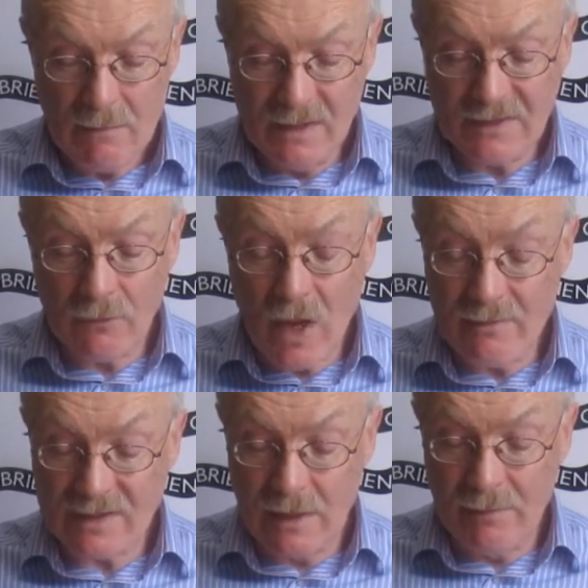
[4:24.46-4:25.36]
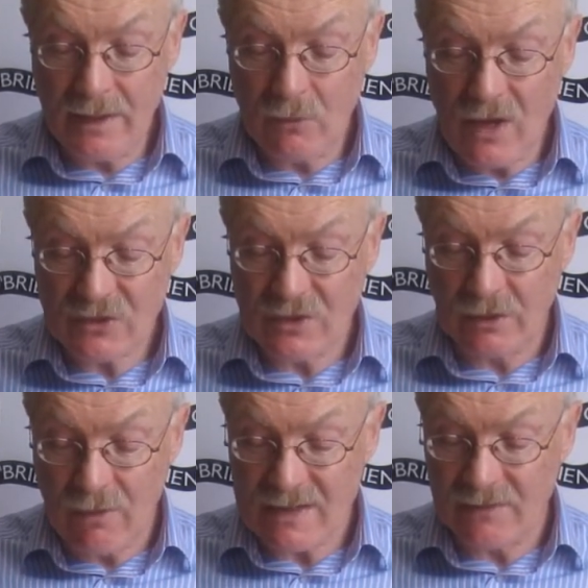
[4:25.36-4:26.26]
Mr. Ryan was still being questioned
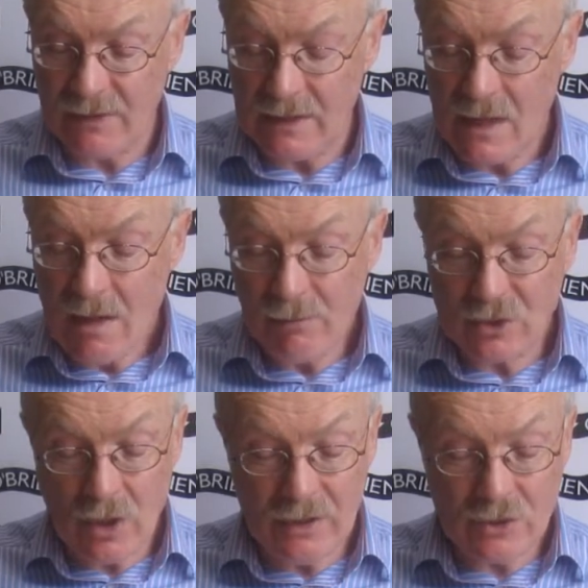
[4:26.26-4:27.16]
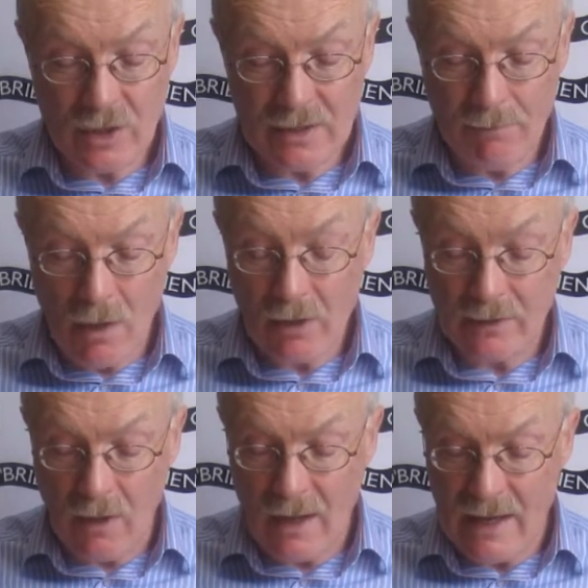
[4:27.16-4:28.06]
aggressively, but Johnny tried to block
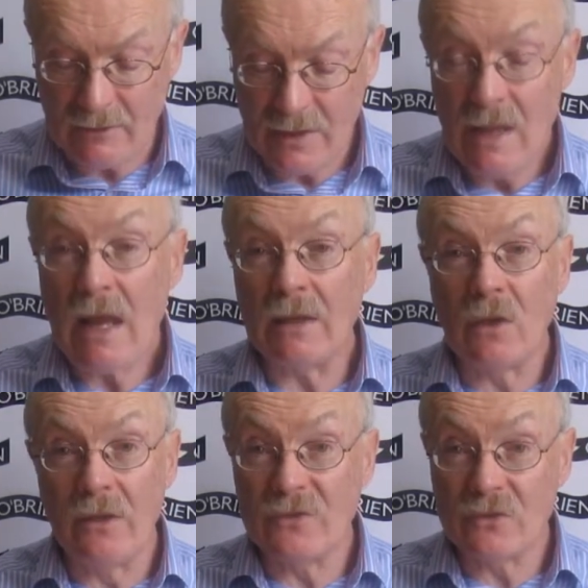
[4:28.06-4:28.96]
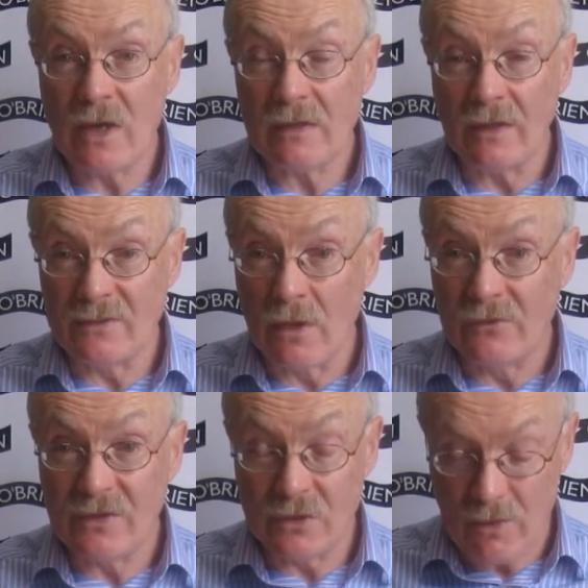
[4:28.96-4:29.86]
it all out and concentrate on his
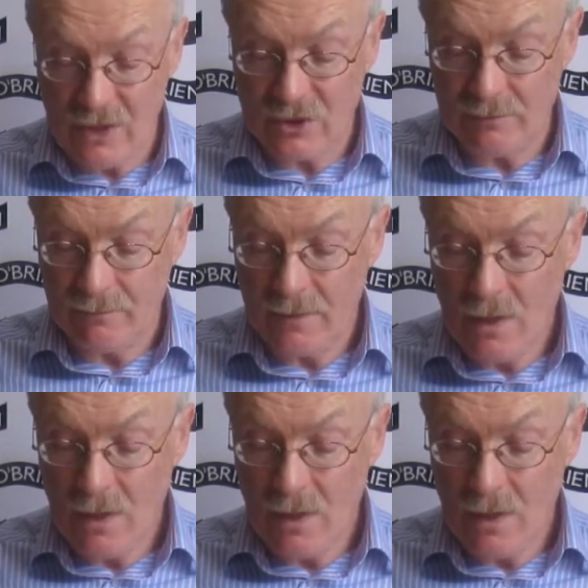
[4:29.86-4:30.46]
own situation.